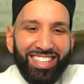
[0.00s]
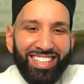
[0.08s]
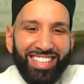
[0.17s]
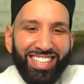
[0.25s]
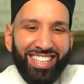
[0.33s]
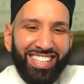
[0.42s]

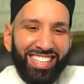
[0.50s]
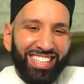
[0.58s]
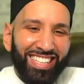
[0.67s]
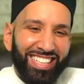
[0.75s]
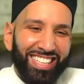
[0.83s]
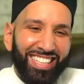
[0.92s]

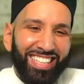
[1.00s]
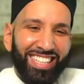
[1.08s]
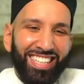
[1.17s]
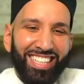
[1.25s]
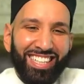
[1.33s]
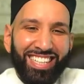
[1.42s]

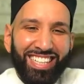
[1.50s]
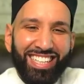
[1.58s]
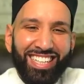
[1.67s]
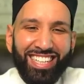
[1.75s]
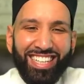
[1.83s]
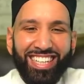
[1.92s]

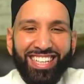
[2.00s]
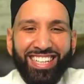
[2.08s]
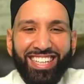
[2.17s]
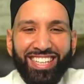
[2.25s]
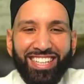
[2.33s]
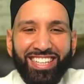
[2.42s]

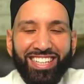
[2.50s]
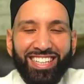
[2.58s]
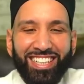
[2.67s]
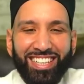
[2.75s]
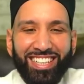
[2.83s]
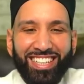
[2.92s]

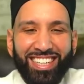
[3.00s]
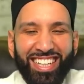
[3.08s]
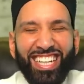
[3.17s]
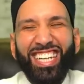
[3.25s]
This person isn't speaking.